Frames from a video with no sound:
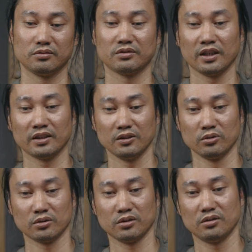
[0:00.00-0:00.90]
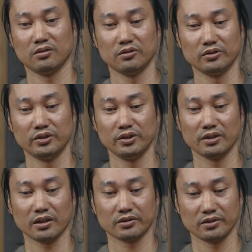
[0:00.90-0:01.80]
take a look on the
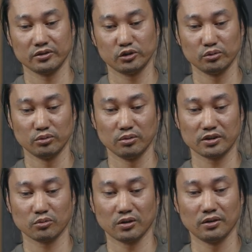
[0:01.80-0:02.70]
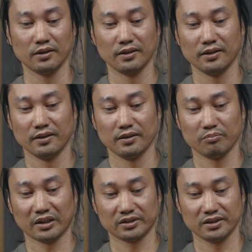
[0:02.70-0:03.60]
other shoe as well,
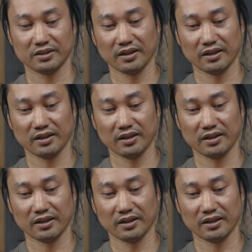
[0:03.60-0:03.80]
matches